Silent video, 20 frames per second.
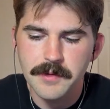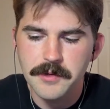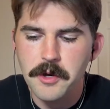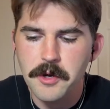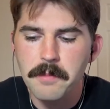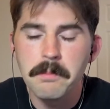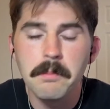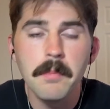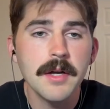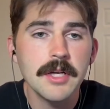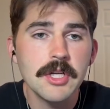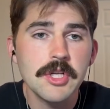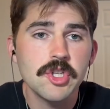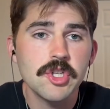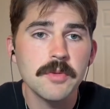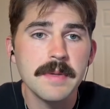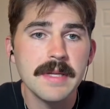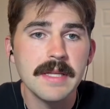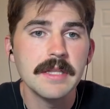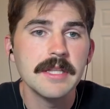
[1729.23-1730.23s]
money
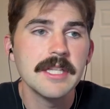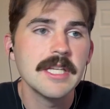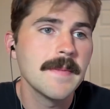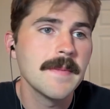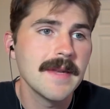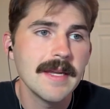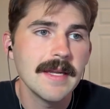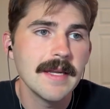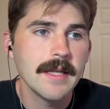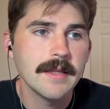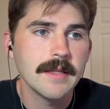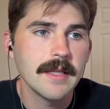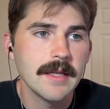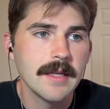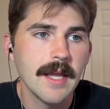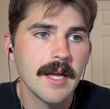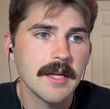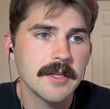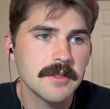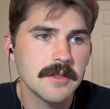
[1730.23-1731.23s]
should be limited at the
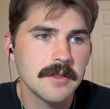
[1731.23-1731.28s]
next